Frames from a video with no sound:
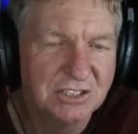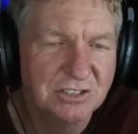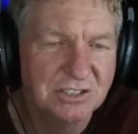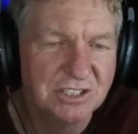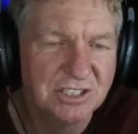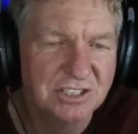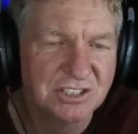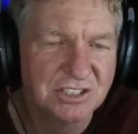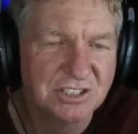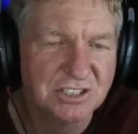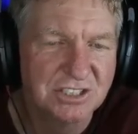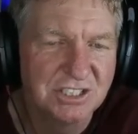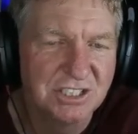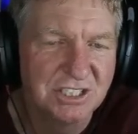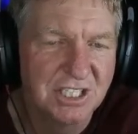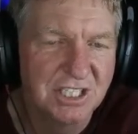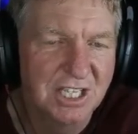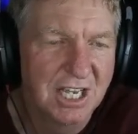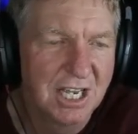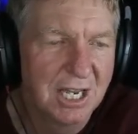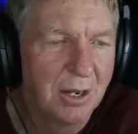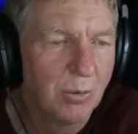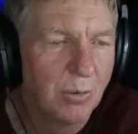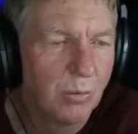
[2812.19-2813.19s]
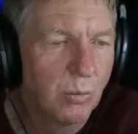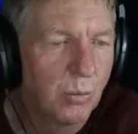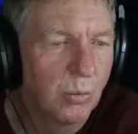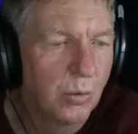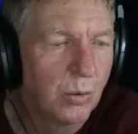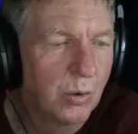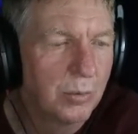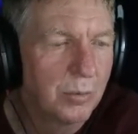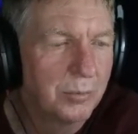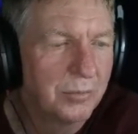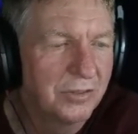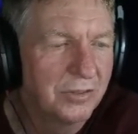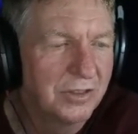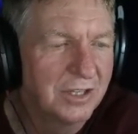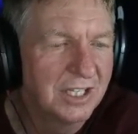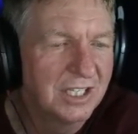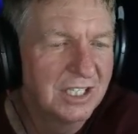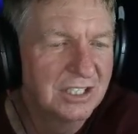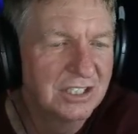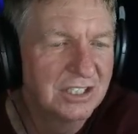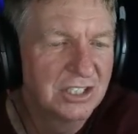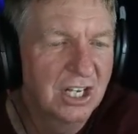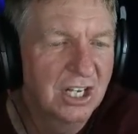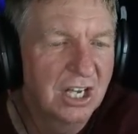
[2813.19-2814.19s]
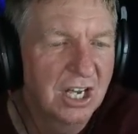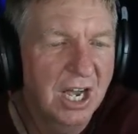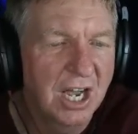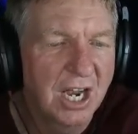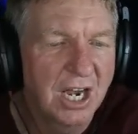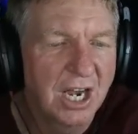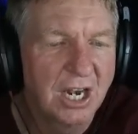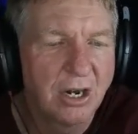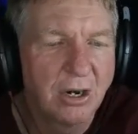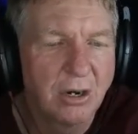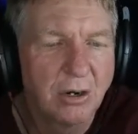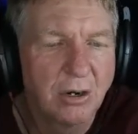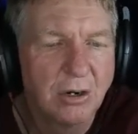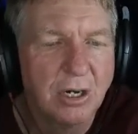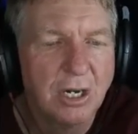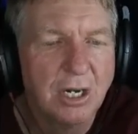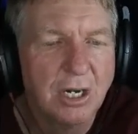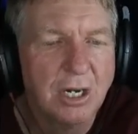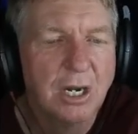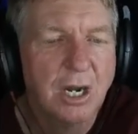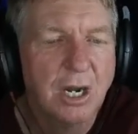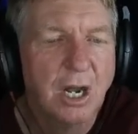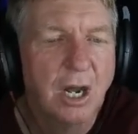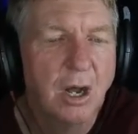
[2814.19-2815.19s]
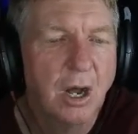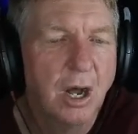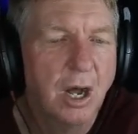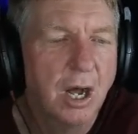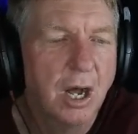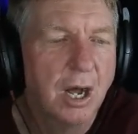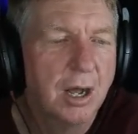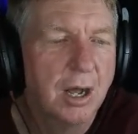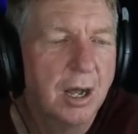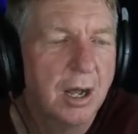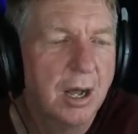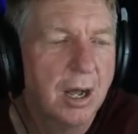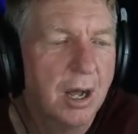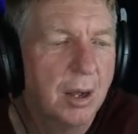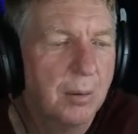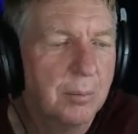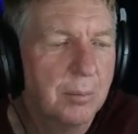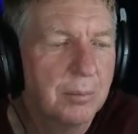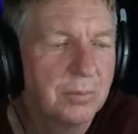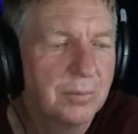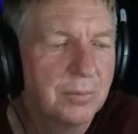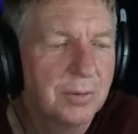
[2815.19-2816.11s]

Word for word: you just see how warm the entire uh,